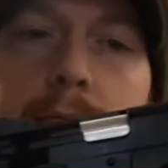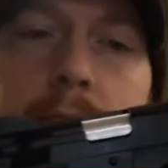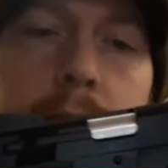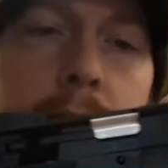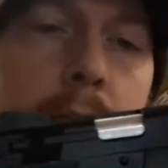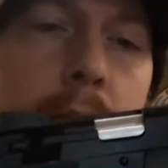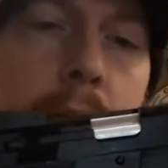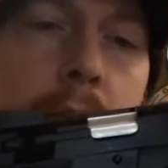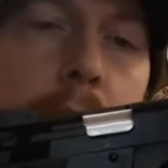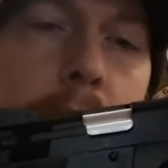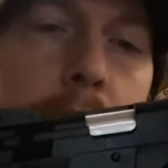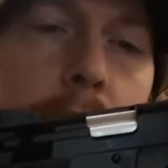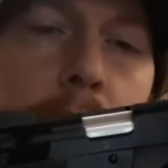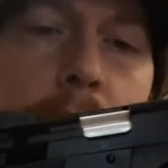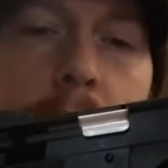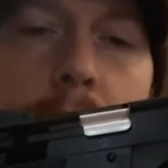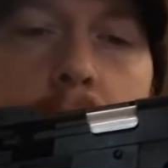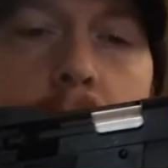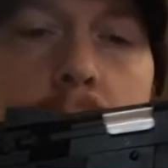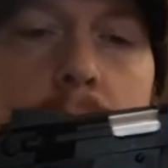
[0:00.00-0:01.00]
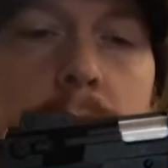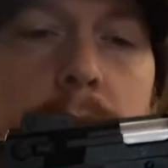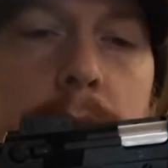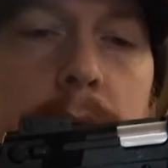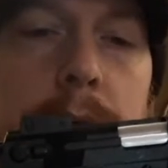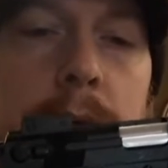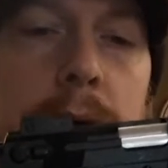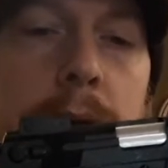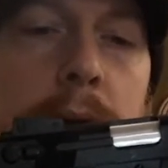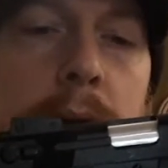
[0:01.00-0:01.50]
the other
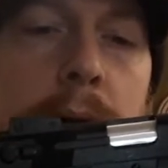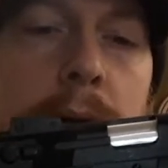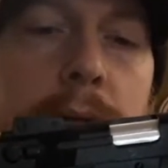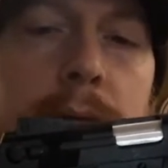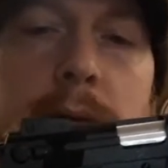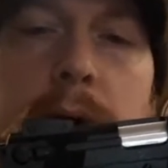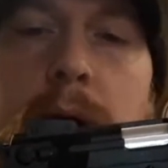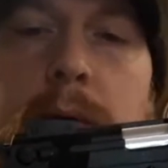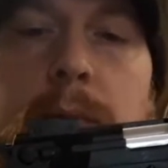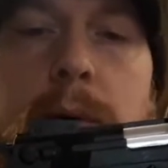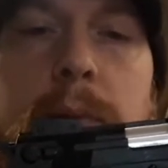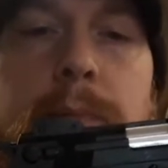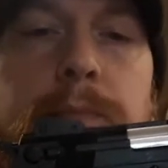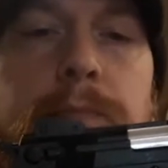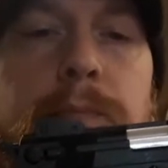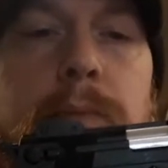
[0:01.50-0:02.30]
lower frame on.